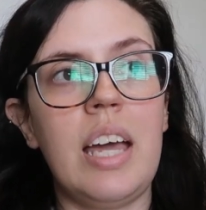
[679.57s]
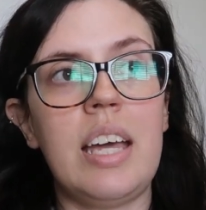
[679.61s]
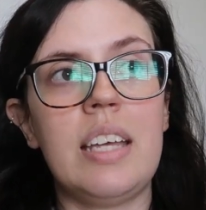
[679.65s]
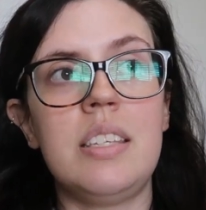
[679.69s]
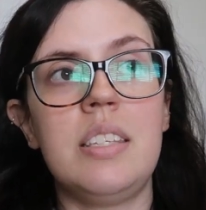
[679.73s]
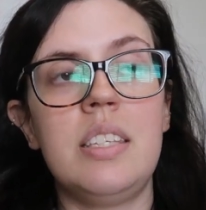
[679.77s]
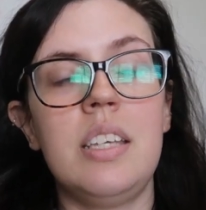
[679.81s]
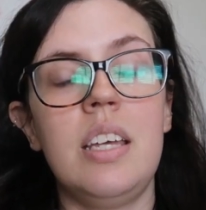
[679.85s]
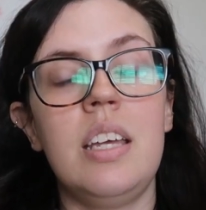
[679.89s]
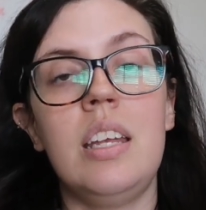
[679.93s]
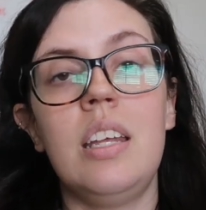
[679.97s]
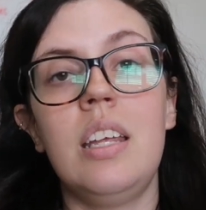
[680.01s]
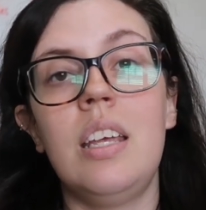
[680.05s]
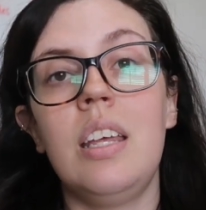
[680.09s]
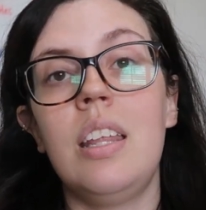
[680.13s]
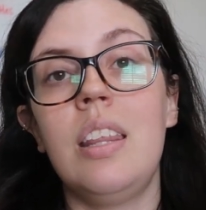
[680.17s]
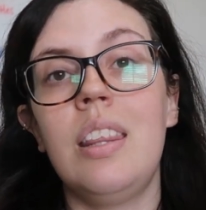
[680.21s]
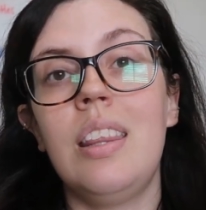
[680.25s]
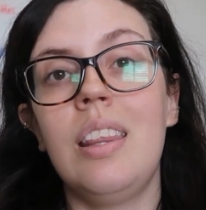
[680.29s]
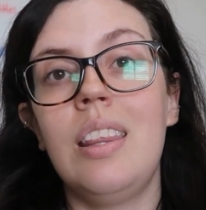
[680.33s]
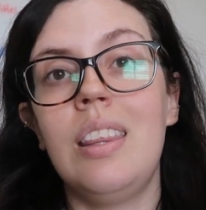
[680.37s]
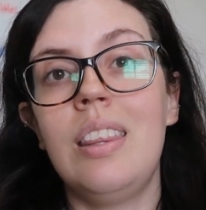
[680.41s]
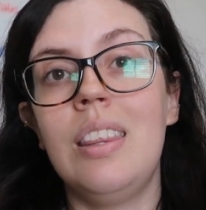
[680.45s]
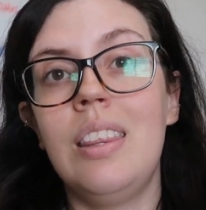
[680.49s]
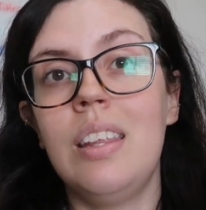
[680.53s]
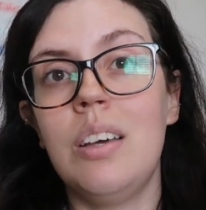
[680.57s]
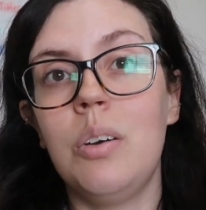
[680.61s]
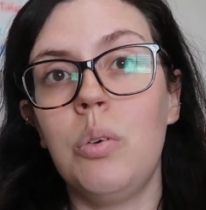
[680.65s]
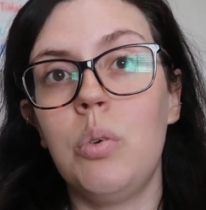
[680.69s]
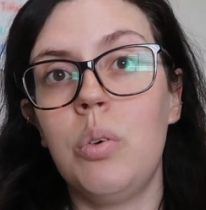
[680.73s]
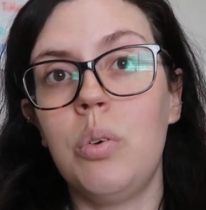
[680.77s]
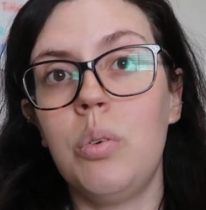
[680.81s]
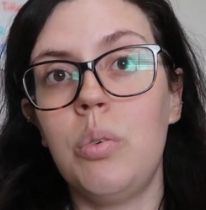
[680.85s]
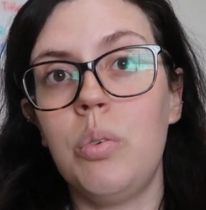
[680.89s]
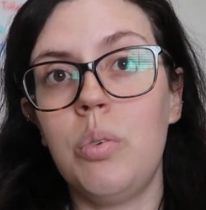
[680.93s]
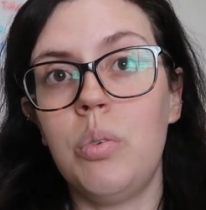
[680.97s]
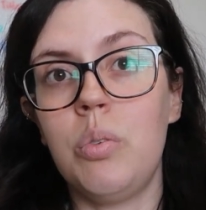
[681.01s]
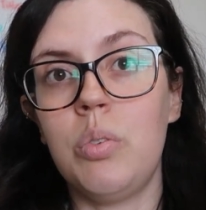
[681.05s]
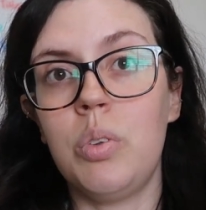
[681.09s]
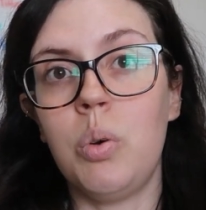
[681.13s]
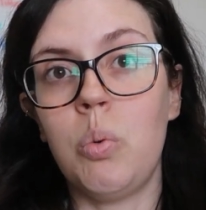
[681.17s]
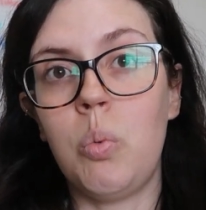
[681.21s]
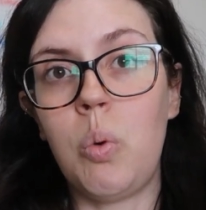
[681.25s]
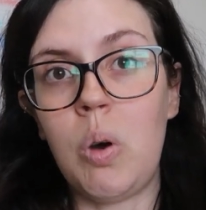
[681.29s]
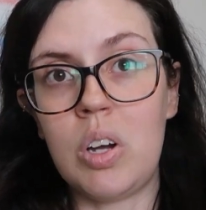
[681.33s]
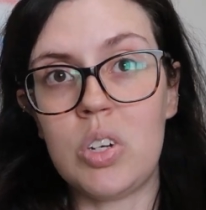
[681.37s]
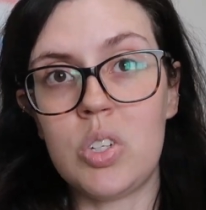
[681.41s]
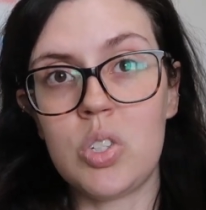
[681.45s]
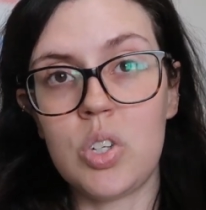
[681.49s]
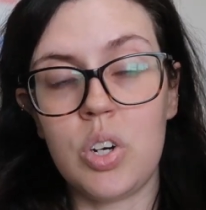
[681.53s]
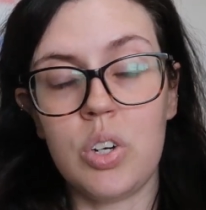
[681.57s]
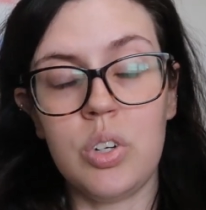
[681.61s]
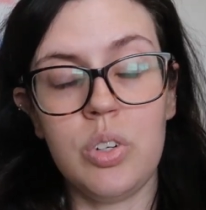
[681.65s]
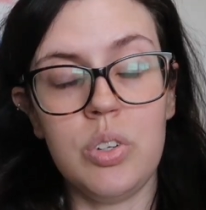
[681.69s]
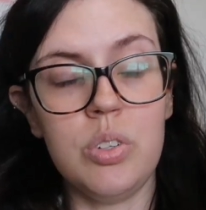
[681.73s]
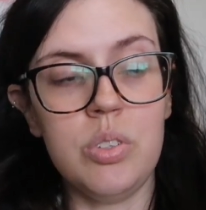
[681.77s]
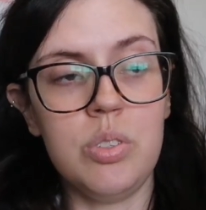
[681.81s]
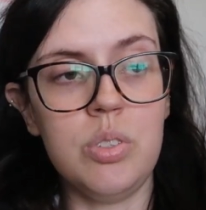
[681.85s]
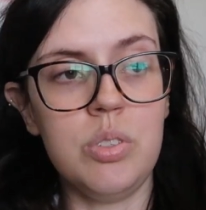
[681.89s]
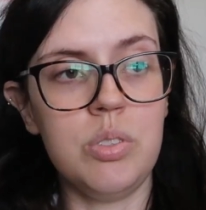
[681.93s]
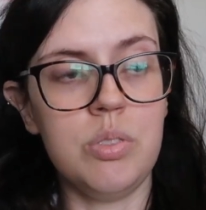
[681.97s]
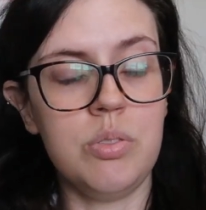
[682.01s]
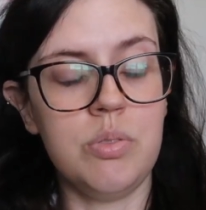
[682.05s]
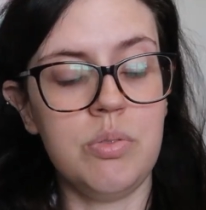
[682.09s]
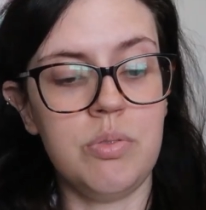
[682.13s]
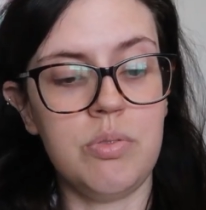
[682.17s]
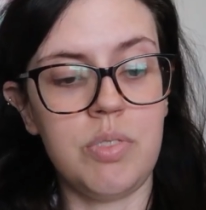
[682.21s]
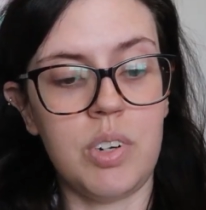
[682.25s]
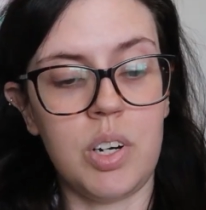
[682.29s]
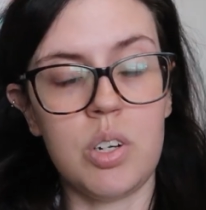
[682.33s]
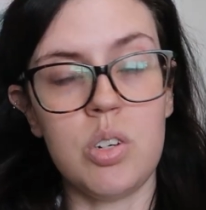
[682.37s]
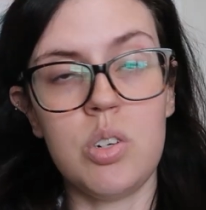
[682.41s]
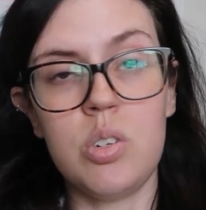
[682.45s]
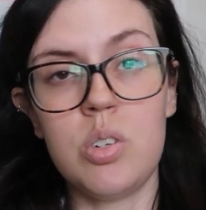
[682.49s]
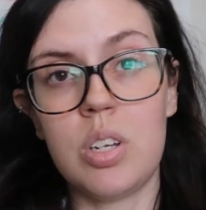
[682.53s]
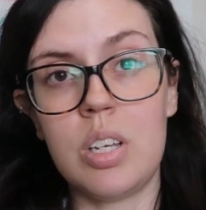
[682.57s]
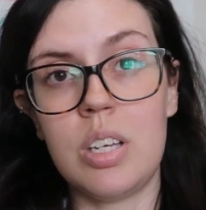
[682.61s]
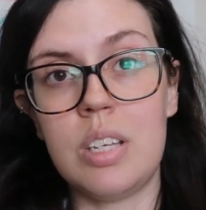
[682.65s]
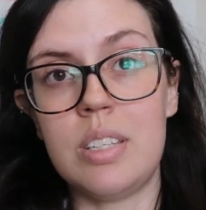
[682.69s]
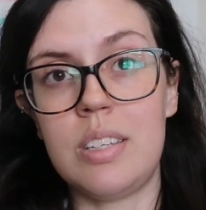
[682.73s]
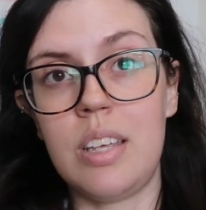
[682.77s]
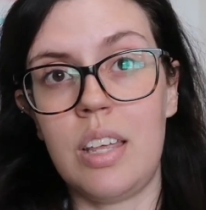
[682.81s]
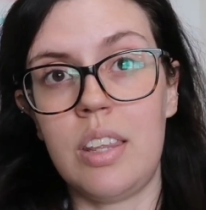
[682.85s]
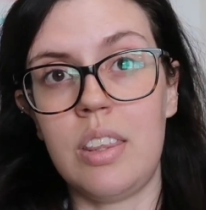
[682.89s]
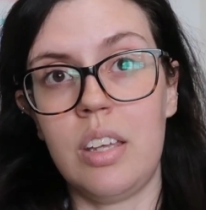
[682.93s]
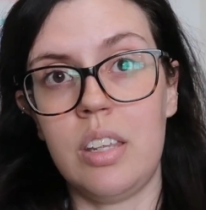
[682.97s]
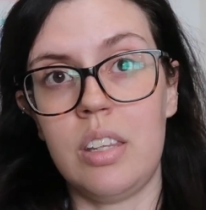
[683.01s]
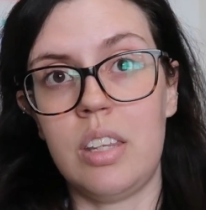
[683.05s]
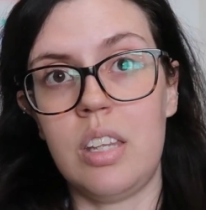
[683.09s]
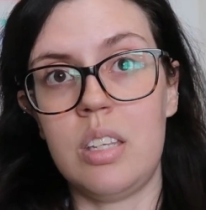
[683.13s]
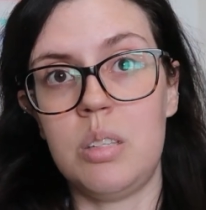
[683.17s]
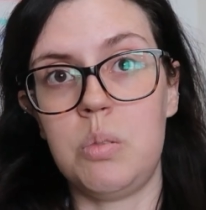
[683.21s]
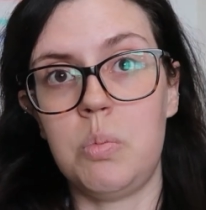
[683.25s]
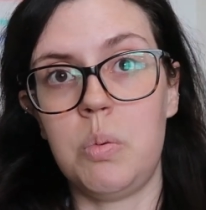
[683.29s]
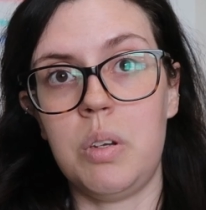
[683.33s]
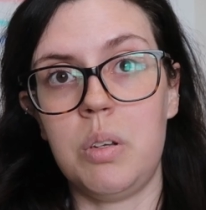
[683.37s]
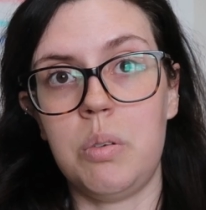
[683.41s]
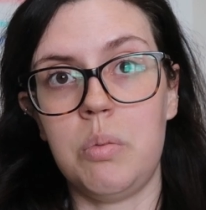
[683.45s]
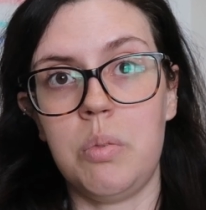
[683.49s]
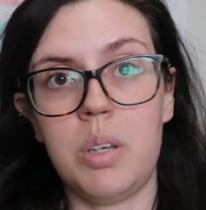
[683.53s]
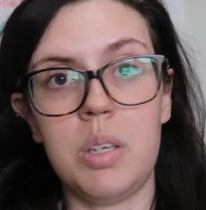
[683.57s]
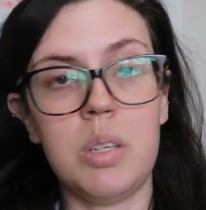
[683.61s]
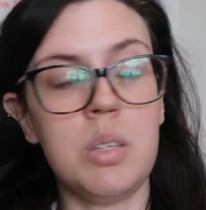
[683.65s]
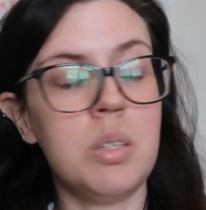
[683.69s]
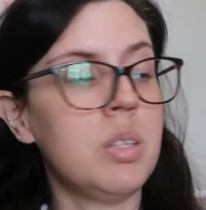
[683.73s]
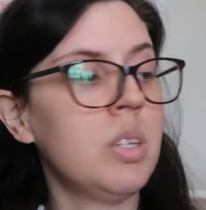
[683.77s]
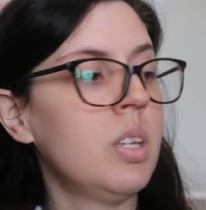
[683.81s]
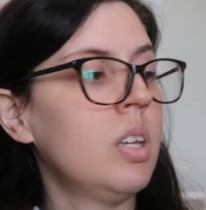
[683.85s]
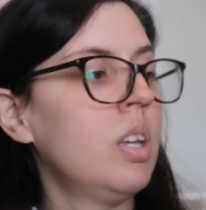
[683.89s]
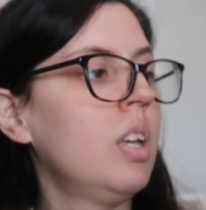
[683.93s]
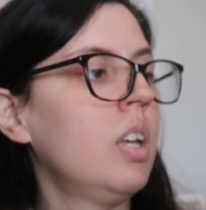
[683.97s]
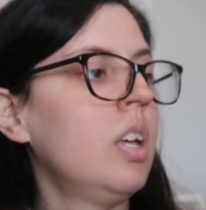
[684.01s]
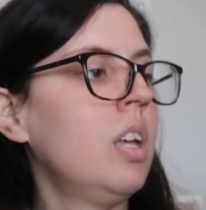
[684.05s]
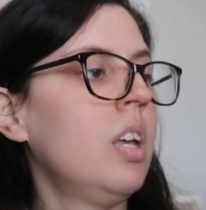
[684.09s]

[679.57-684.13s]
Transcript: I said the the Watch Girls first because I thought that's what it was.